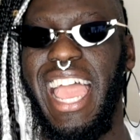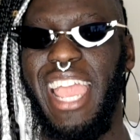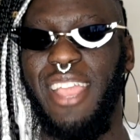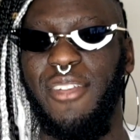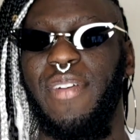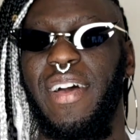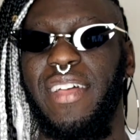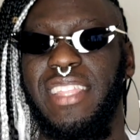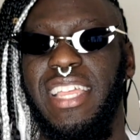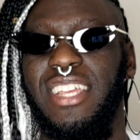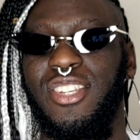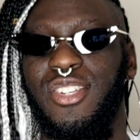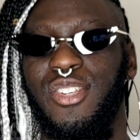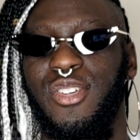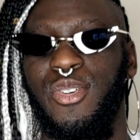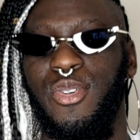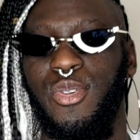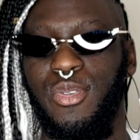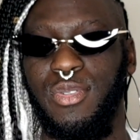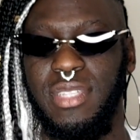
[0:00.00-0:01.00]
A foundation
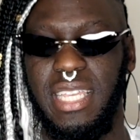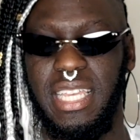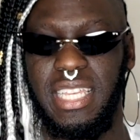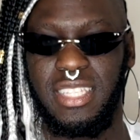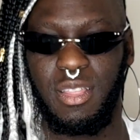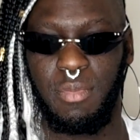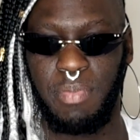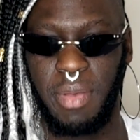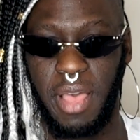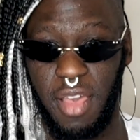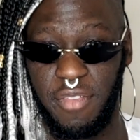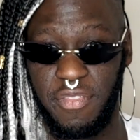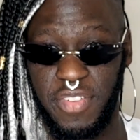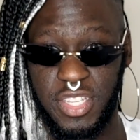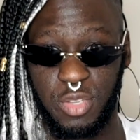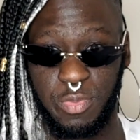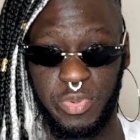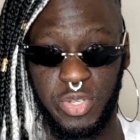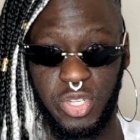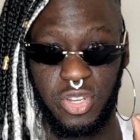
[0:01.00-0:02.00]
course is the
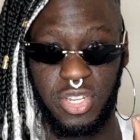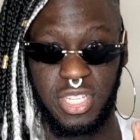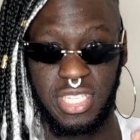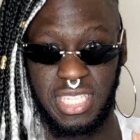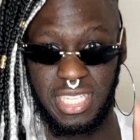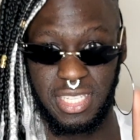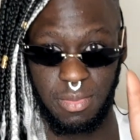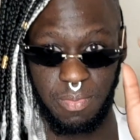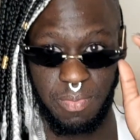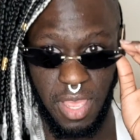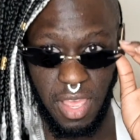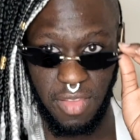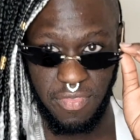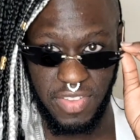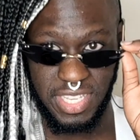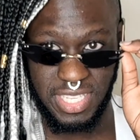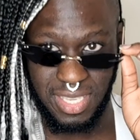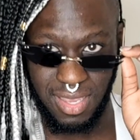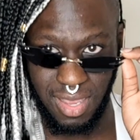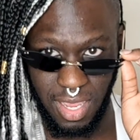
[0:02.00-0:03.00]
perfect opportunity, the
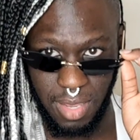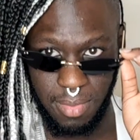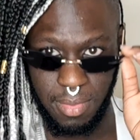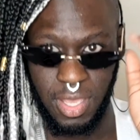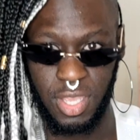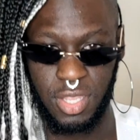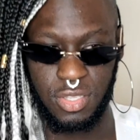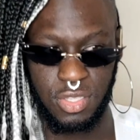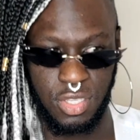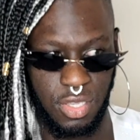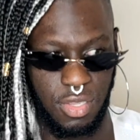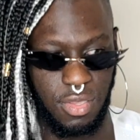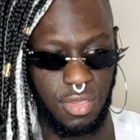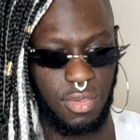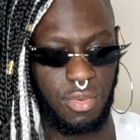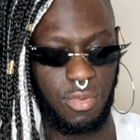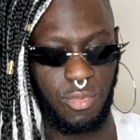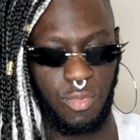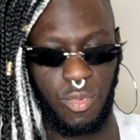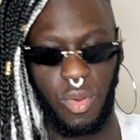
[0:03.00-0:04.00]
perfect time
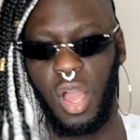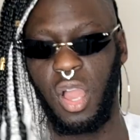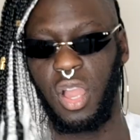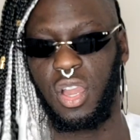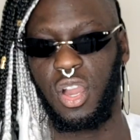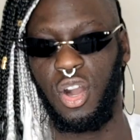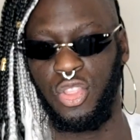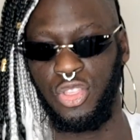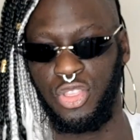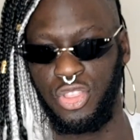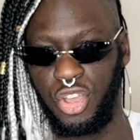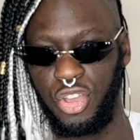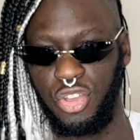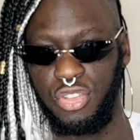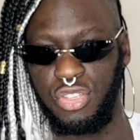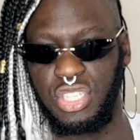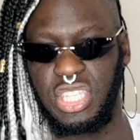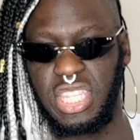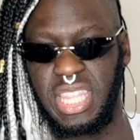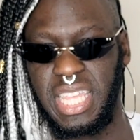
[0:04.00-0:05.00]
to work on
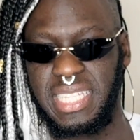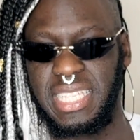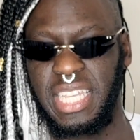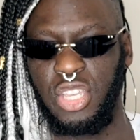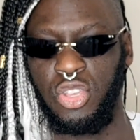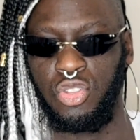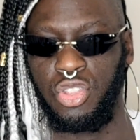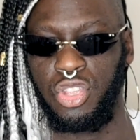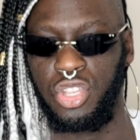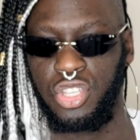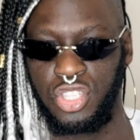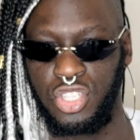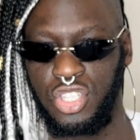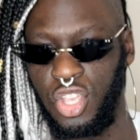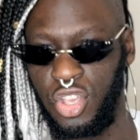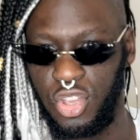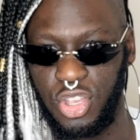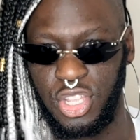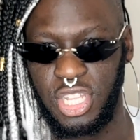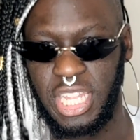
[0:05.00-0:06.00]
those things that you're not
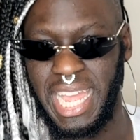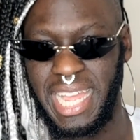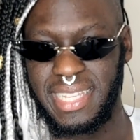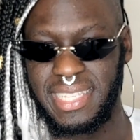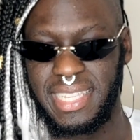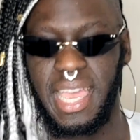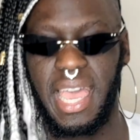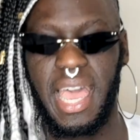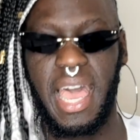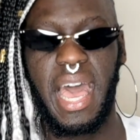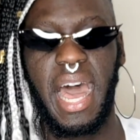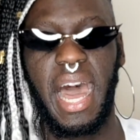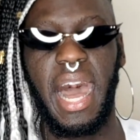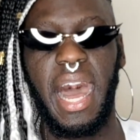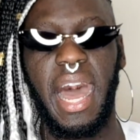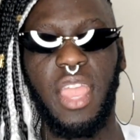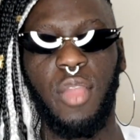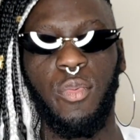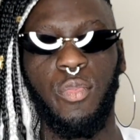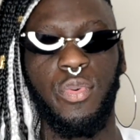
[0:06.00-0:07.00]
so good at.
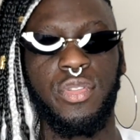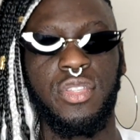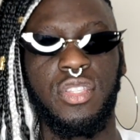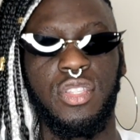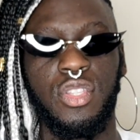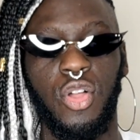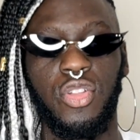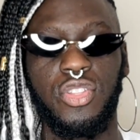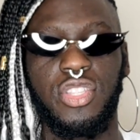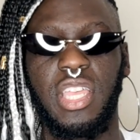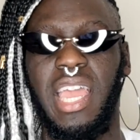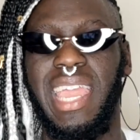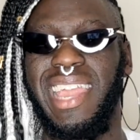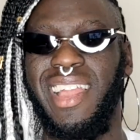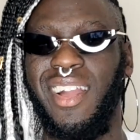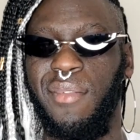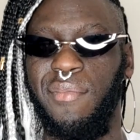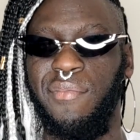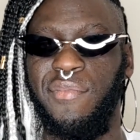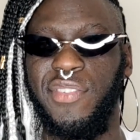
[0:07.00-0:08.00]
I was not a
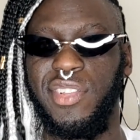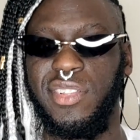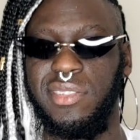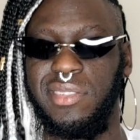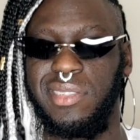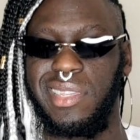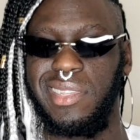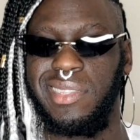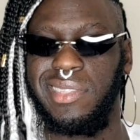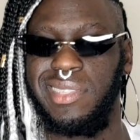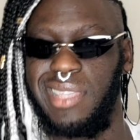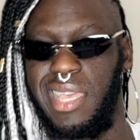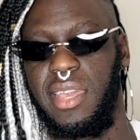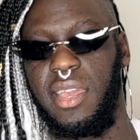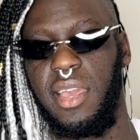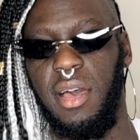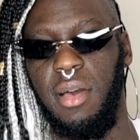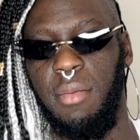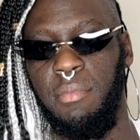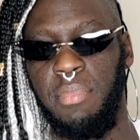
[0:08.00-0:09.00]
confident
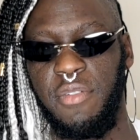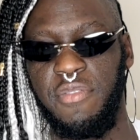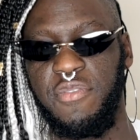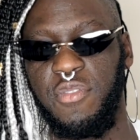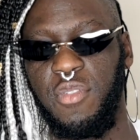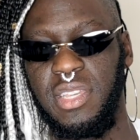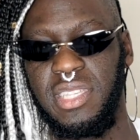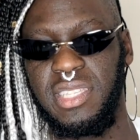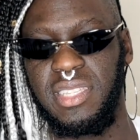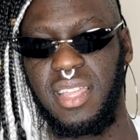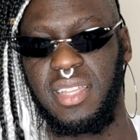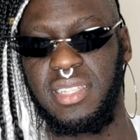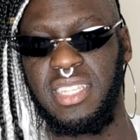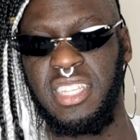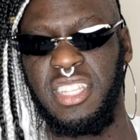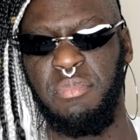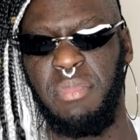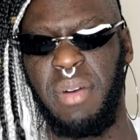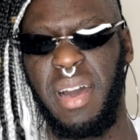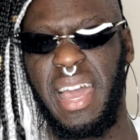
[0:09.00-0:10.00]
singer before I
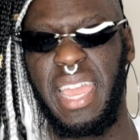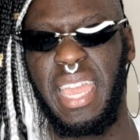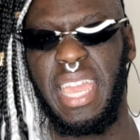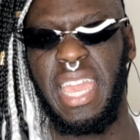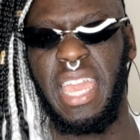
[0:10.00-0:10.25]
started my